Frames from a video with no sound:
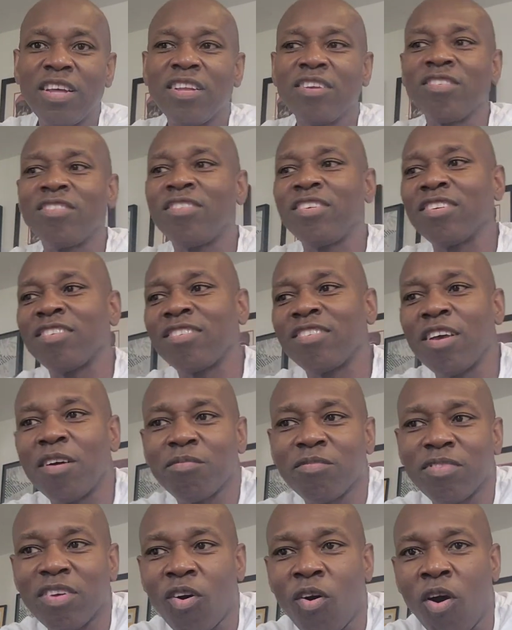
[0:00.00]
There's just
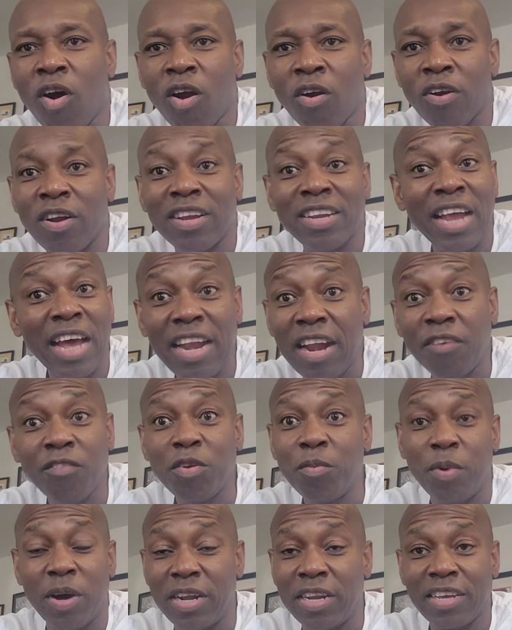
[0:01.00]
some aura. Not
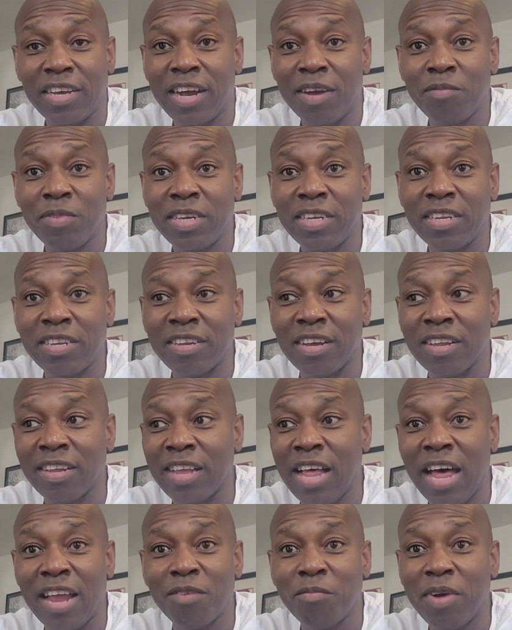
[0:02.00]
everybody. I mean, a
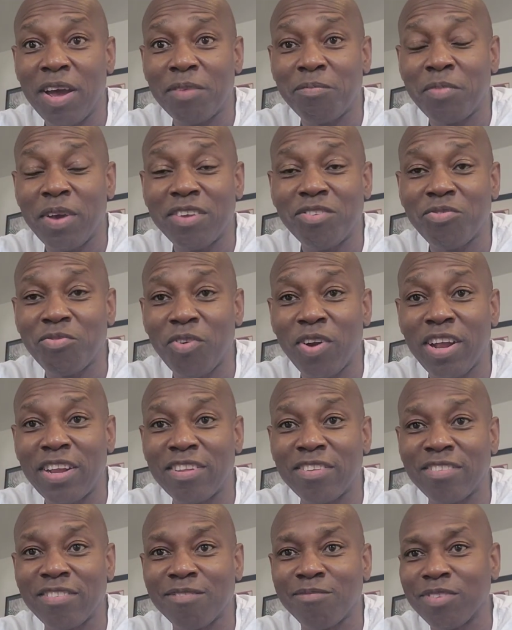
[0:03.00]
lot of my best
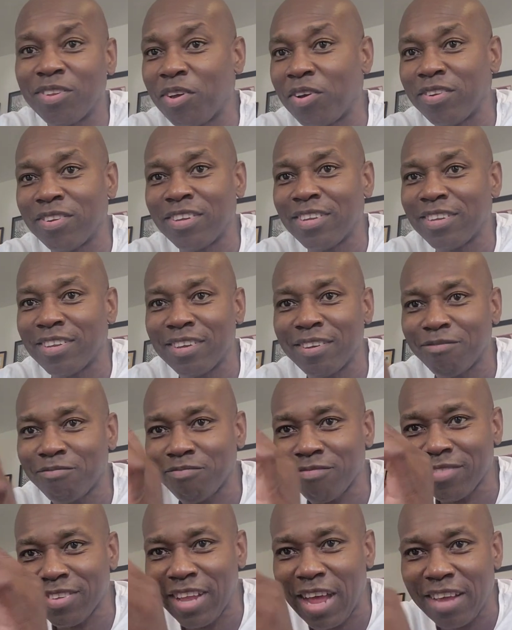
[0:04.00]
friends belong to the
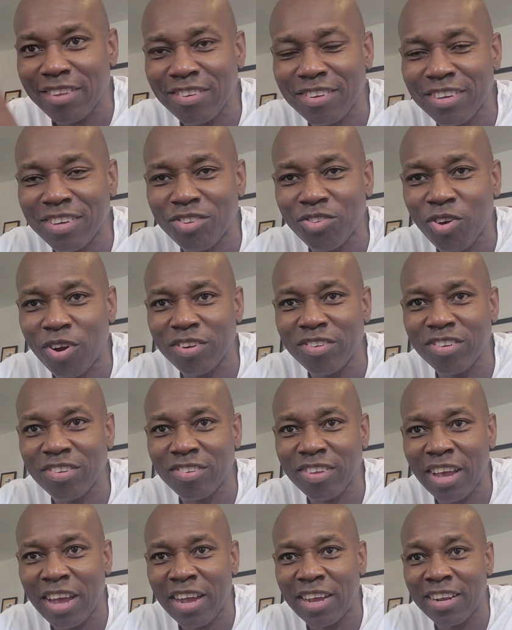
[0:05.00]
Classical Guitar
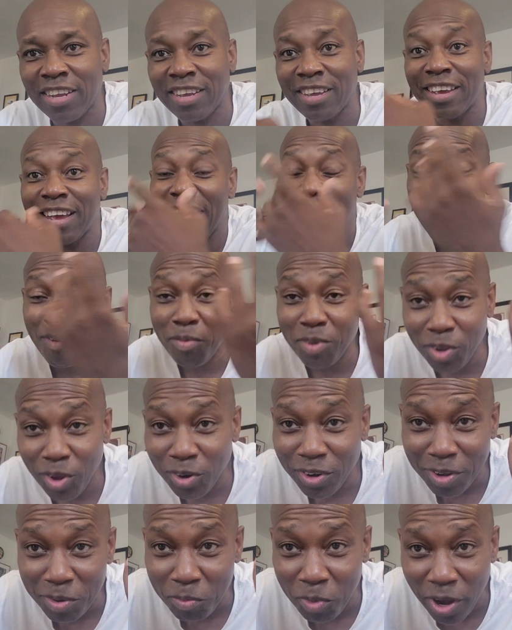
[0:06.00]
Society. I
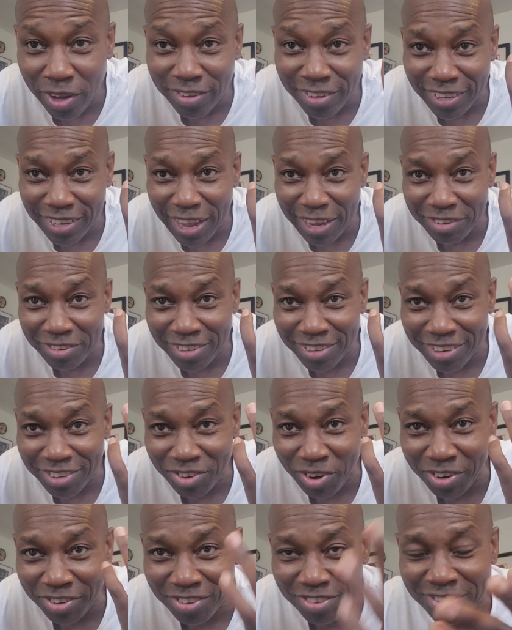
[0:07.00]
belong to a Boston Classical
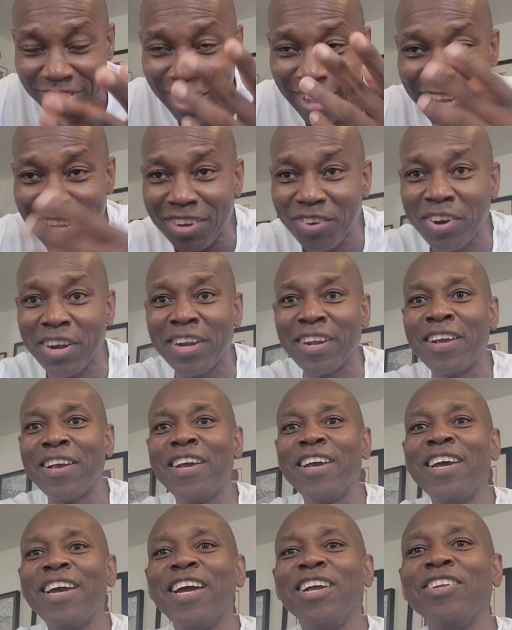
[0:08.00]
Guitar Society, right?
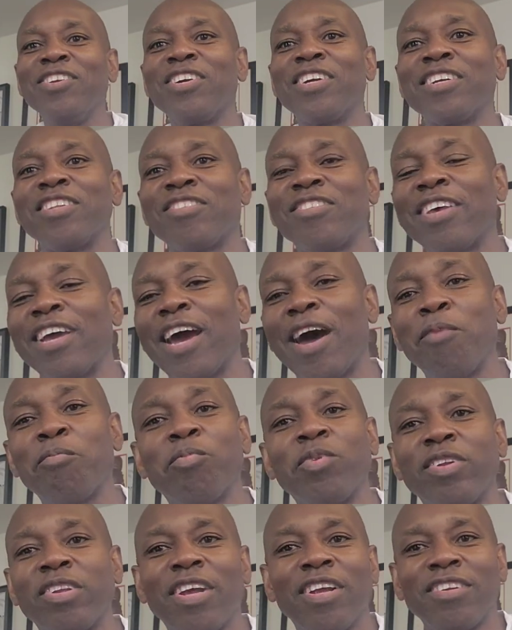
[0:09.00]
And you can say I'm
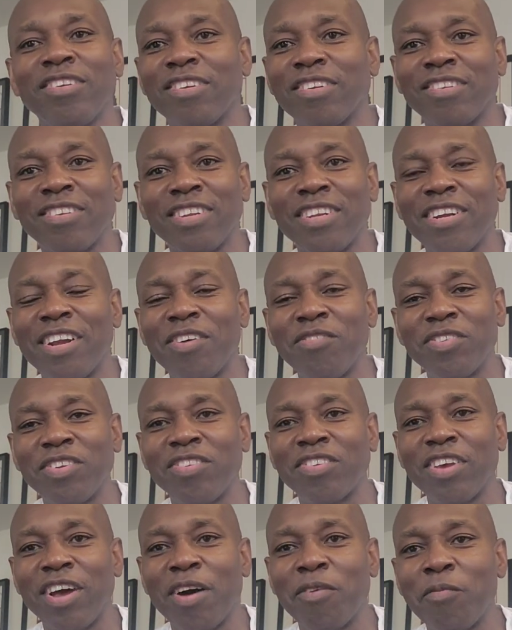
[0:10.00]
pretentious in and of
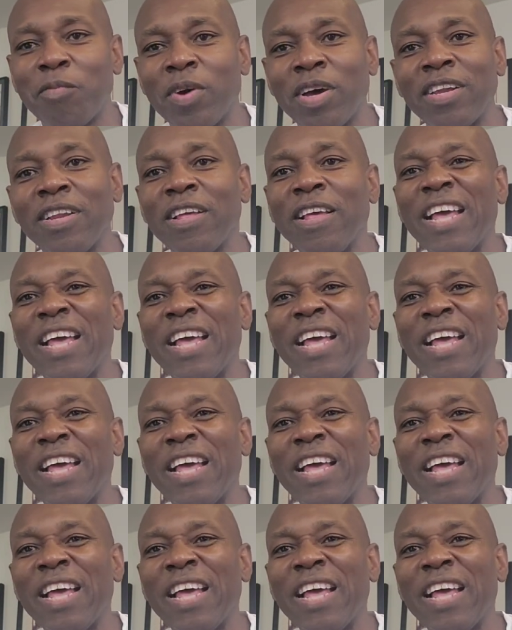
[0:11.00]
itself, but